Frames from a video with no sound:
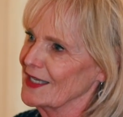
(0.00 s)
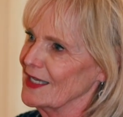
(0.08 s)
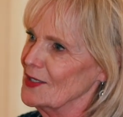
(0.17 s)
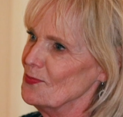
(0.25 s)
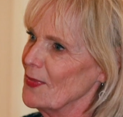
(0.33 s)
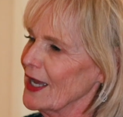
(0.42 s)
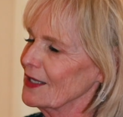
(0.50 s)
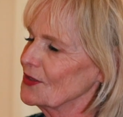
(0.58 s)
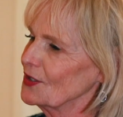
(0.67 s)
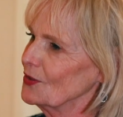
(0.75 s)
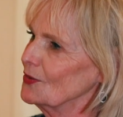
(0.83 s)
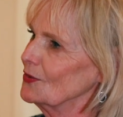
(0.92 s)
In
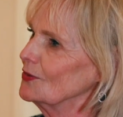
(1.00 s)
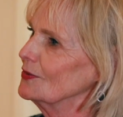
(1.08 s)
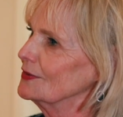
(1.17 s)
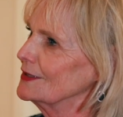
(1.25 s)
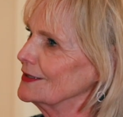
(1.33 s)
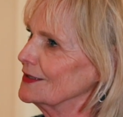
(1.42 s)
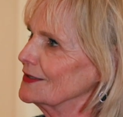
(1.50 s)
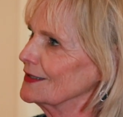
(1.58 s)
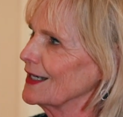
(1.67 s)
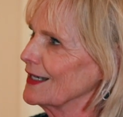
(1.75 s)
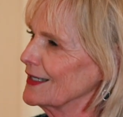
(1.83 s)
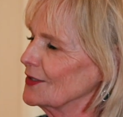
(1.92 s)
Matthew,
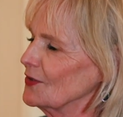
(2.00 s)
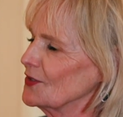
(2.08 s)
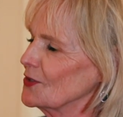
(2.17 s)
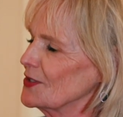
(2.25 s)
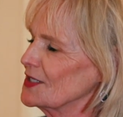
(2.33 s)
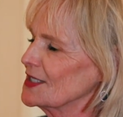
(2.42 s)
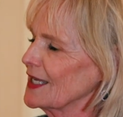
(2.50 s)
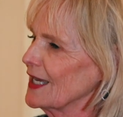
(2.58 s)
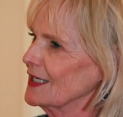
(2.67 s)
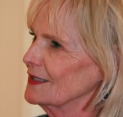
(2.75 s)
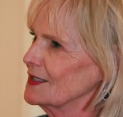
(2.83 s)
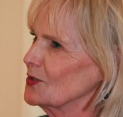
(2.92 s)
I don't know
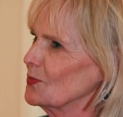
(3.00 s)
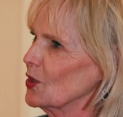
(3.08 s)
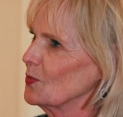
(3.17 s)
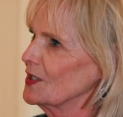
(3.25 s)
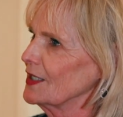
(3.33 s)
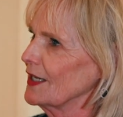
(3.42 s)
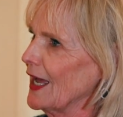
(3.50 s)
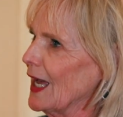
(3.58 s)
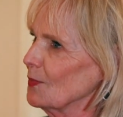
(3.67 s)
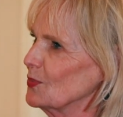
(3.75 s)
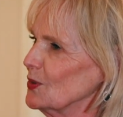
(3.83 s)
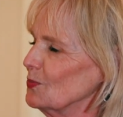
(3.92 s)
exactly the moment it
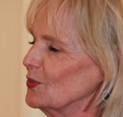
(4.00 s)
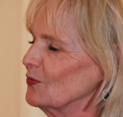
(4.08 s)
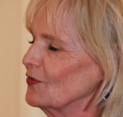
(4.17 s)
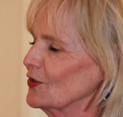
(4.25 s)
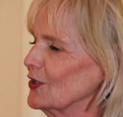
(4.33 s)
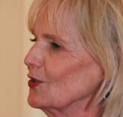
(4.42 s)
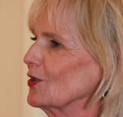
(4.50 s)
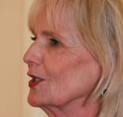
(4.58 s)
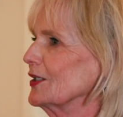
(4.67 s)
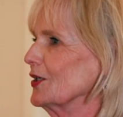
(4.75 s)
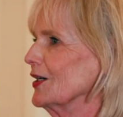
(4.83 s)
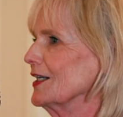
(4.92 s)
happened, but very
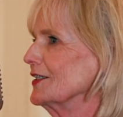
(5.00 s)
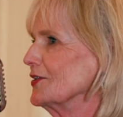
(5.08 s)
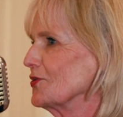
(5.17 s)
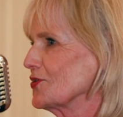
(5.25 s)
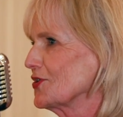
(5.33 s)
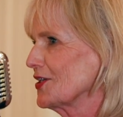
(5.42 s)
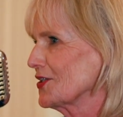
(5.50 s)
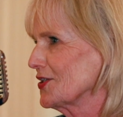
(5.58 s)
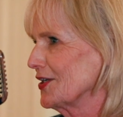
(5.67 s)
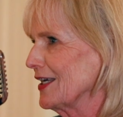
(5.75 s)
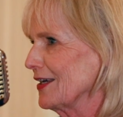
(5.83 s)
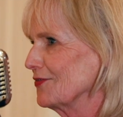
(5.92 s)
early on in your six
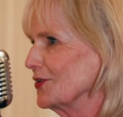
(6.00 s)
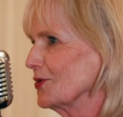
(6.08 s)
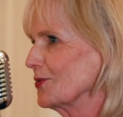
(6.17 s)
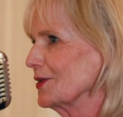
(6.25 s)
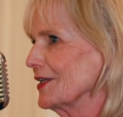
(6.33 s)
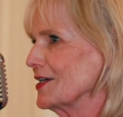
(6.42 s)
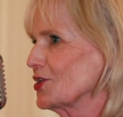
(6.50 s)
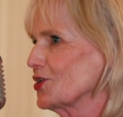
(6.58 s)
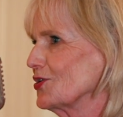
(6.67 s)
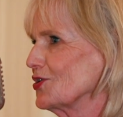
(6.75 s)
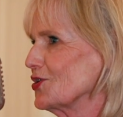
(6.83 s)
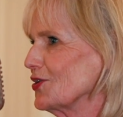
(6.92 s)
and a half year
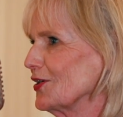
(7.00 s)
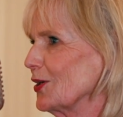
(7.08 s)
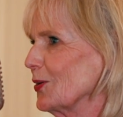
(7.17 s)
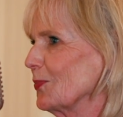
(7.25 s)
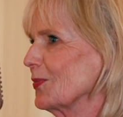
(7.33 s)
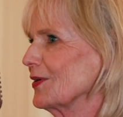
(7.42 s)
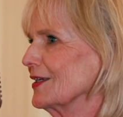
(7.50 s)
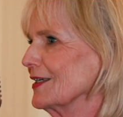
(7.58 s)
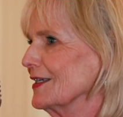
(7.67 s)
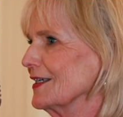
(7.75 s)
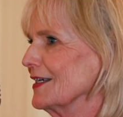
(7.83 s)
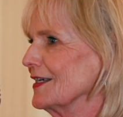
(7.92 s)
relationship,
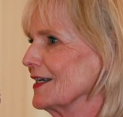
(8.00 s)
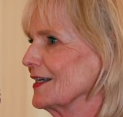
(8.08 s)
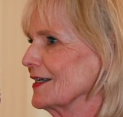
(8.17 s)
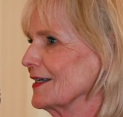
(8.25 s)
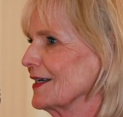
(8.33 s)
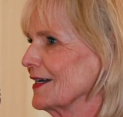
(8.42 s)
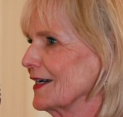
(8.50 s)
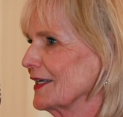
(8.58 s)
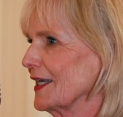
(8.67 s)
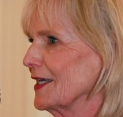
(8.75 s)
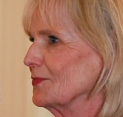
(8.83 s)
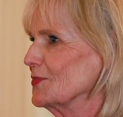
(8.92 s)
I
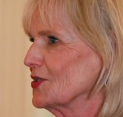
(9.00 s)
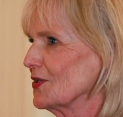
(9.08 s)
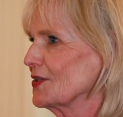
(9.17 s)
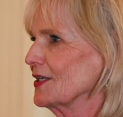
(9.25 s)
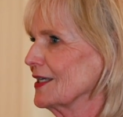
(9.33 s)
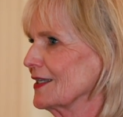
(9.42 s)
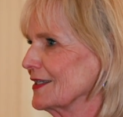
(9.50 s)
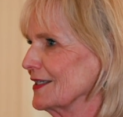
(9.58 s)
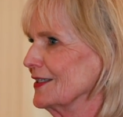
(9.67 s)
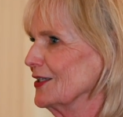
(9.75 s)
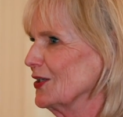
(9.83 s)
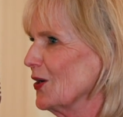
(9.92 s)
came to think
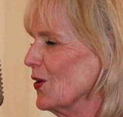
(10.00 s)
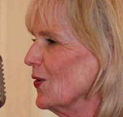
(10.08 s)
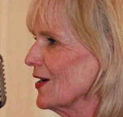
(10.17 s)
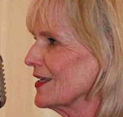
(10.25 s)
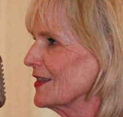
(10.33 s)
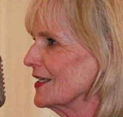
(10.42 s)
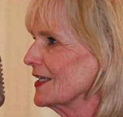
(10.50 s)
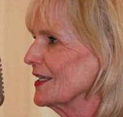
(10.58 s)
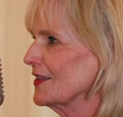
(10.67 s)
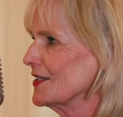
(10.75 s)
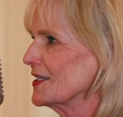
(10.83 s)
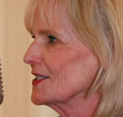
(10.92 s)
that, you know, I think
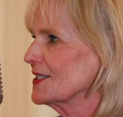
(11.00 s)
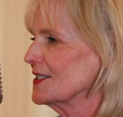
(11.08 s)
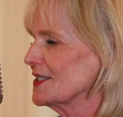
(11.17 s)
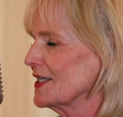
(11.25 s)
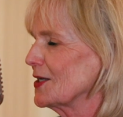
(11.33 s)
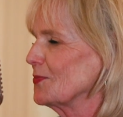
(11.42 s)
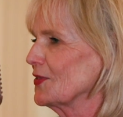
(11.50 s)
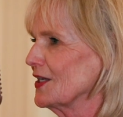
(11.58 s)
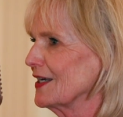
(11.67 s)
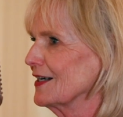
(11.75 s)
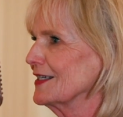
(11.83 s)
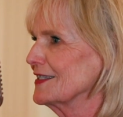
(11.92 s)
he thinks the same
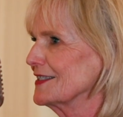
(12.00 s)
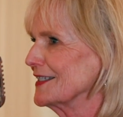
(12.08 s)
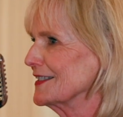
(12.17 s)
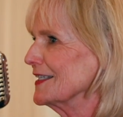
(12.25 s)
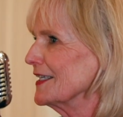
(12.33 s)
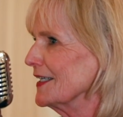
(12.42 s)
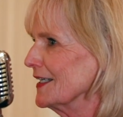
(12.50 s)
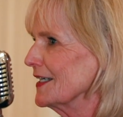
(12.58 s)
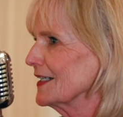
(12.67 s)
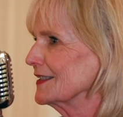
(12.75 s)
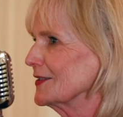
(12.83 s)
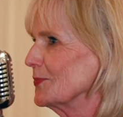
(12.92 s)
thing I think, that he
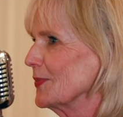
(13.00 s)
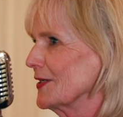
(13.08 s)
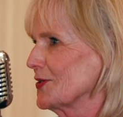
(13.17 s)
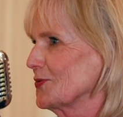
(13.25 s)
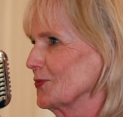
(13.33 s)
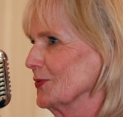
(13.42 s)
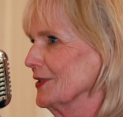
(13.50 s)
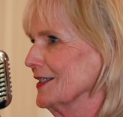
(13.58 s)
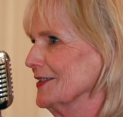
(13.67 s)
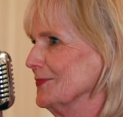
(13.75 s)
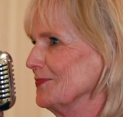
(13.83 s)
got the best one.